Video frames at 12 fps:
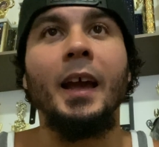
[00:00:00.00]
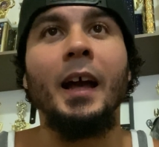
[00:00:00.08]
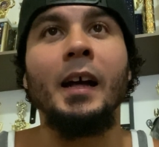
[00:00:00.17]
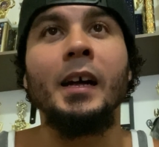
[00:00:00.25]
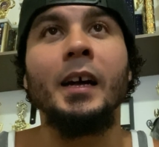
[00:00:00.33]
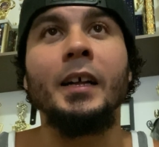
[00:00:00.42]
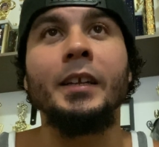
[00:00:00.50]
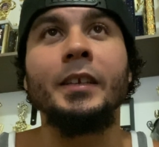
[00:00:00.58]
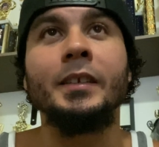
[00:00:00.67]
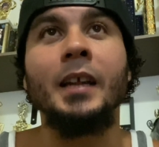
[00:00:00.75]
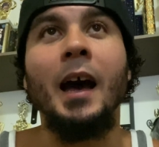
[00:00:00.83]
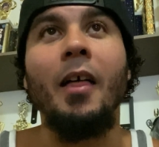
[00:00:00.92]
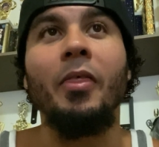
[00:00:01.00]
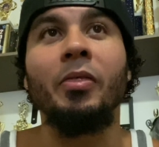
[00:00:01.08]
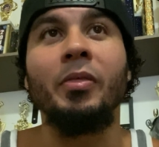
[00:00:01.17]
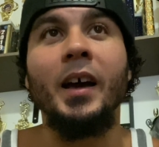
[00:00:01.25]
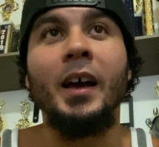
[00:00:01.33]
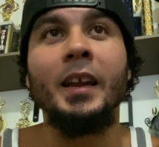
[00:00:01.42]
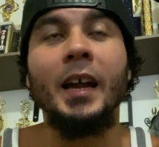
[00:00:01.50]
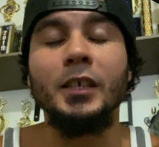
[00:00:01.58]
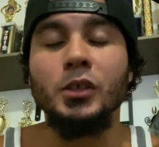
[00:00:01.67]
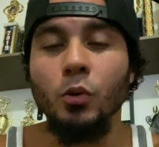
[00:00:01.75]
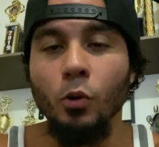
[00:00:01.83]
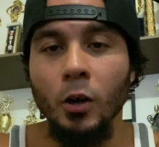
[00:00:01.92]
And then I
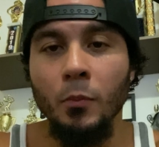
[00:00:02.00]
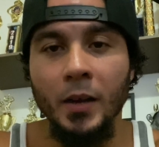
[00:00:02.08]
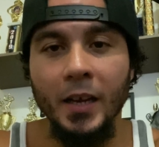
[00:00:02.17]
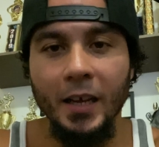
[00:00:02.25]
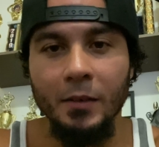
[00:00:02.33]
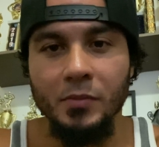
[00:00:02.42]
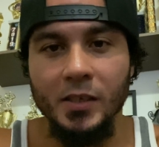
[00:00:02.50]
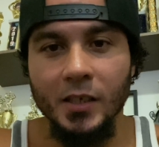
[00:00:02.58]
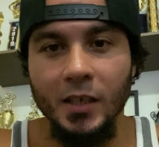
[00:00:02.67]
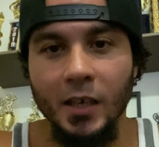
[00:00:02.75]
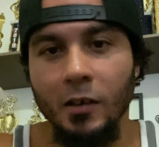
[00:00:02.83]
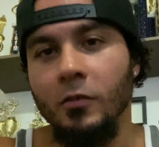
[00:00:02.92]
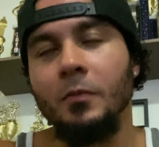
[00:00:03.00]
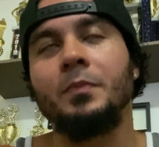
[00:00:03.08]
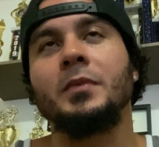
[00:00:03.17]
tore my MCL,